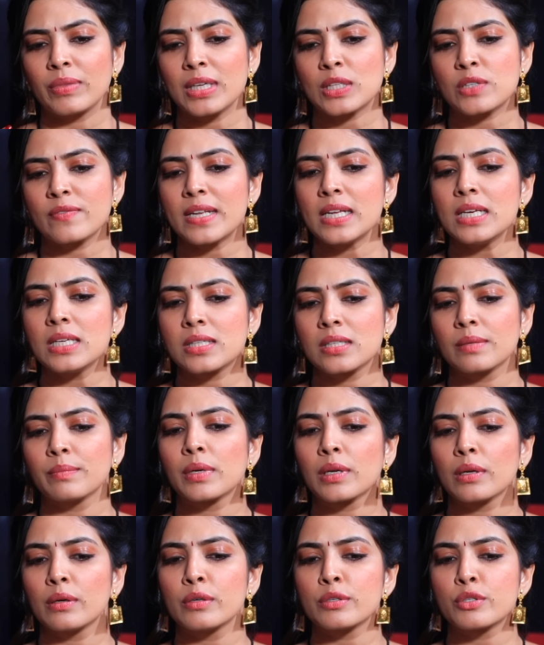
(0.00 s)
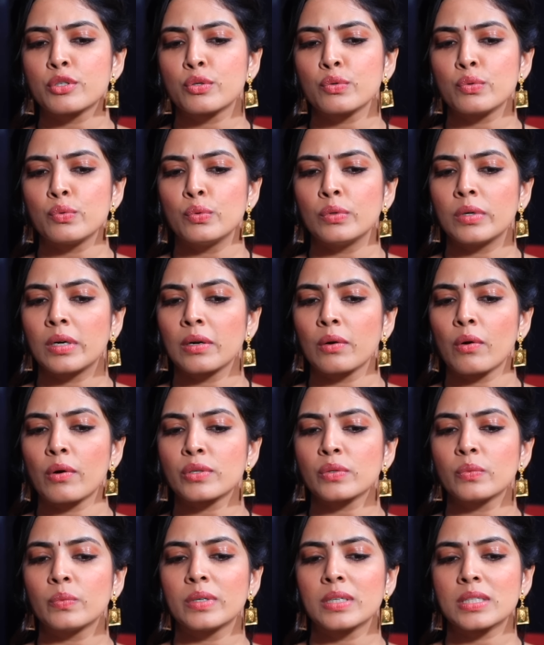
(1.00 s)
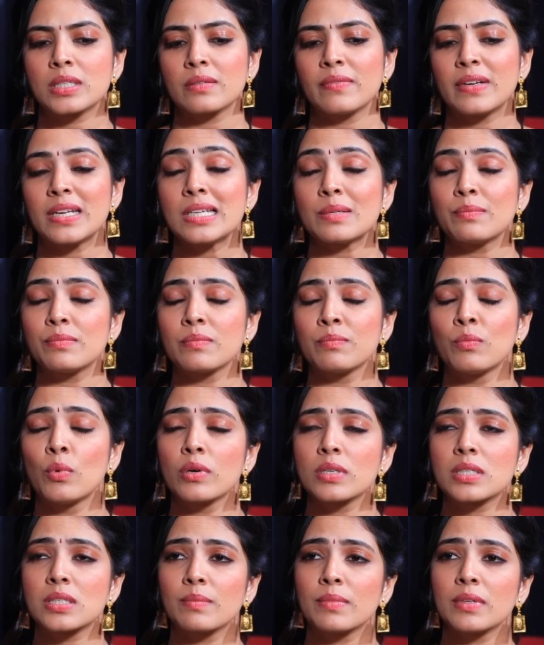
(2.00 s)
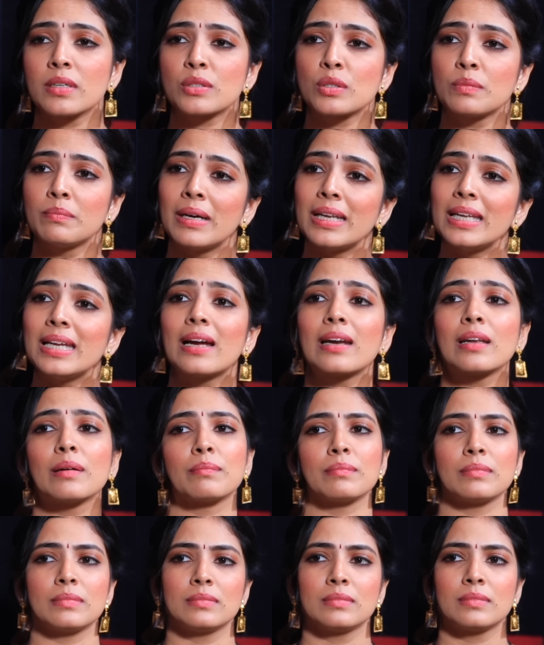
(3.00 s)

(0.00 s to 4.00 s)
it's very similar to, a lot of words are more similar to Malayalam,